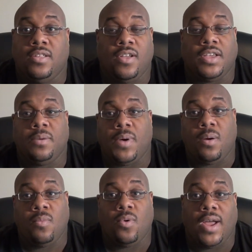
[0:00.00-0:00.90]
talking
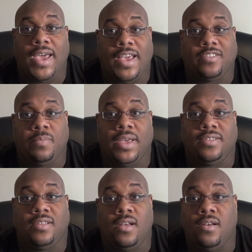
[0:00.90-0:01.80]
about more
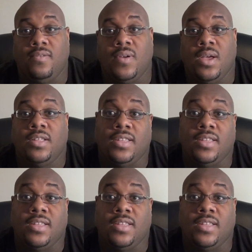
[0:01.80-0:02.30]
aspects of